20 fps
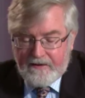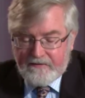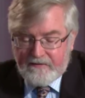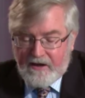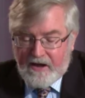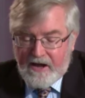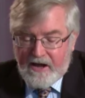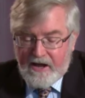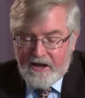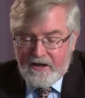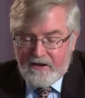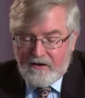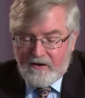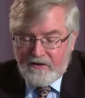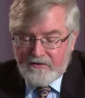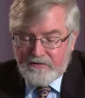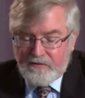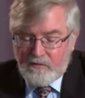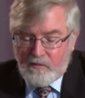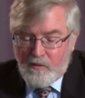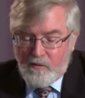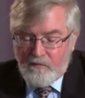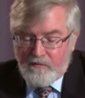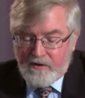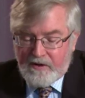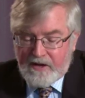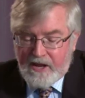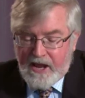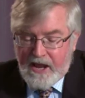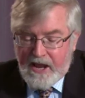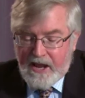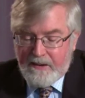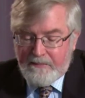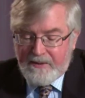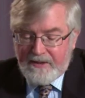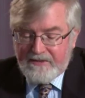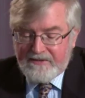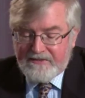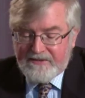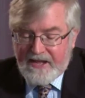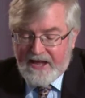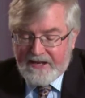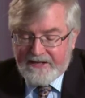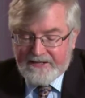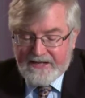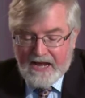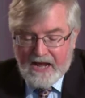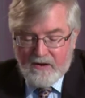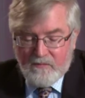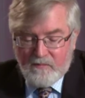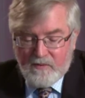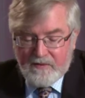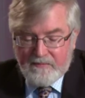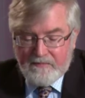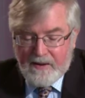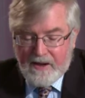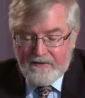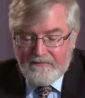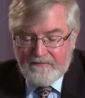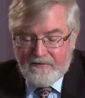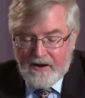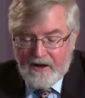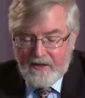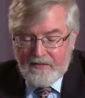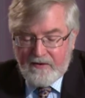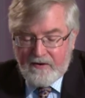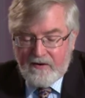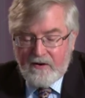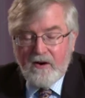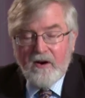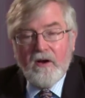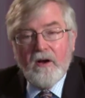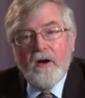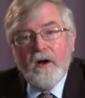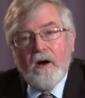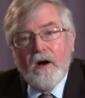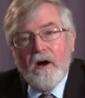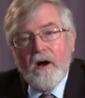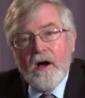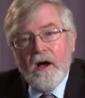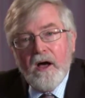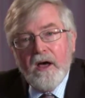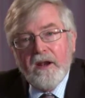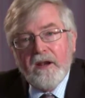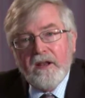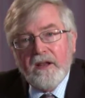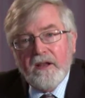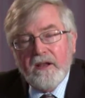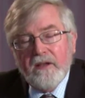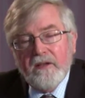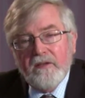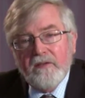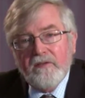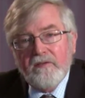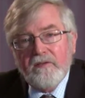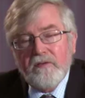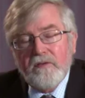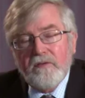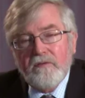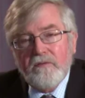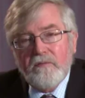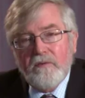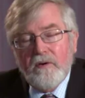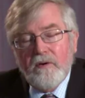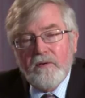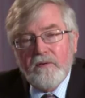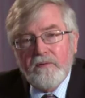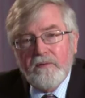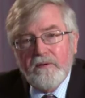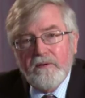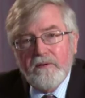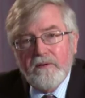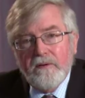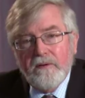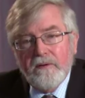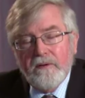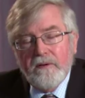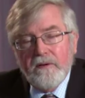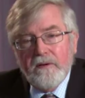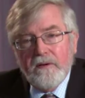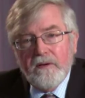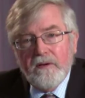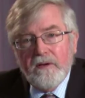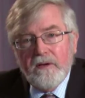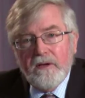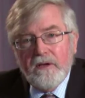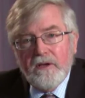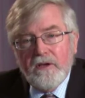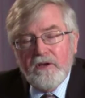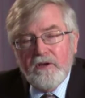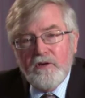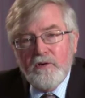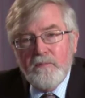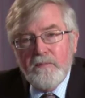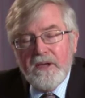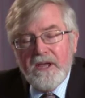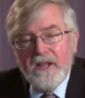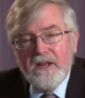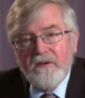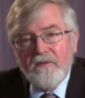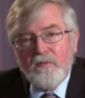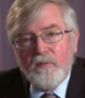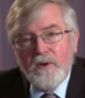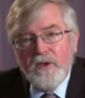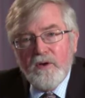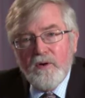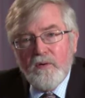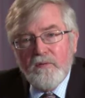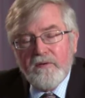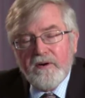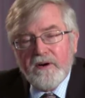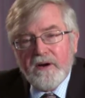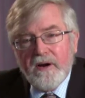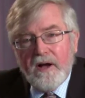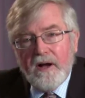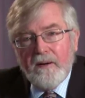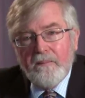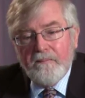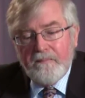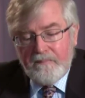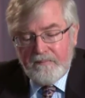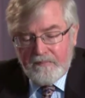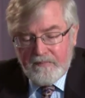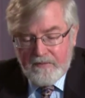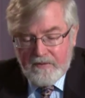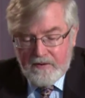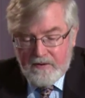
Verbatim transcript: As I also overcame and sat down with my Father on his throne. You mean if we overcome,